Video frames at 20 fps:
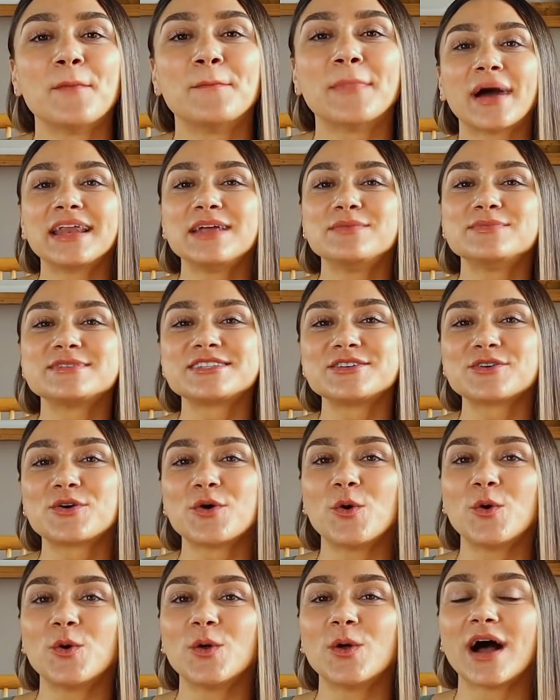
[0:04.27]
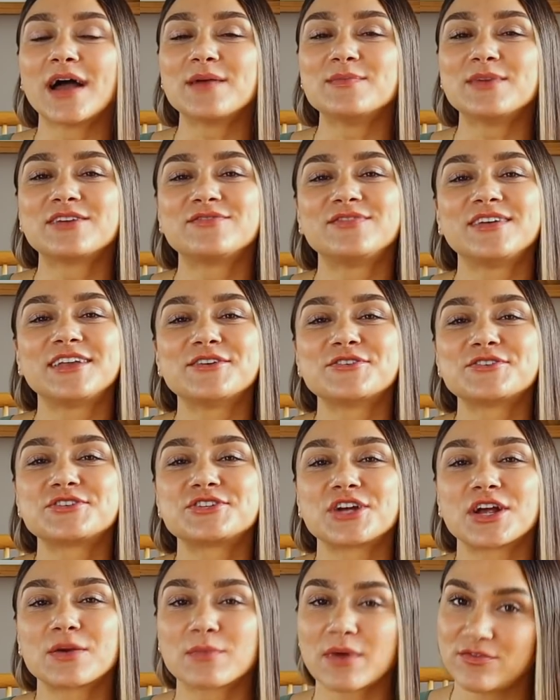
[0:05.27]
My name is Nicole. I make
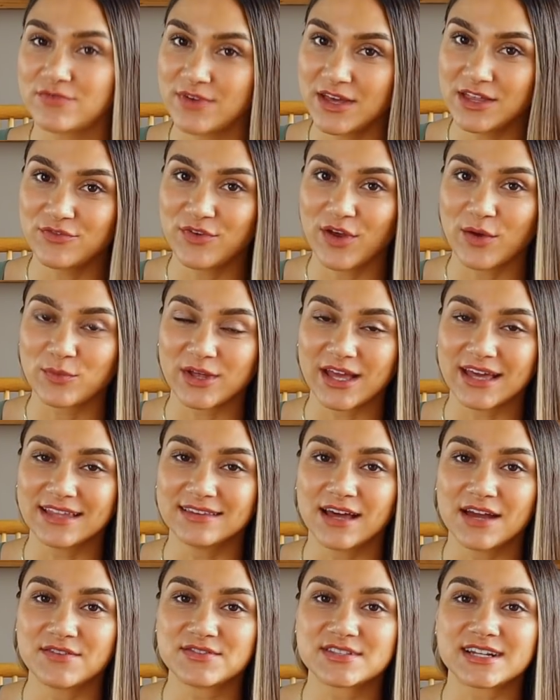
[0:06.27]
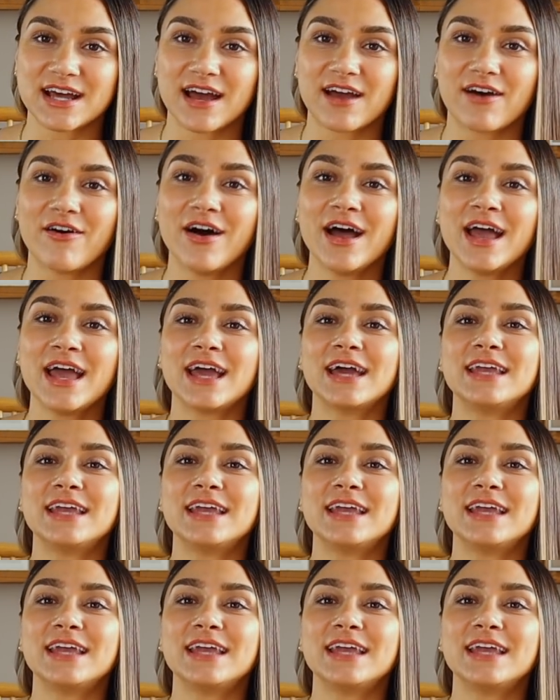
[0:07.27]
videos sharing my faith, family, and lifestyle.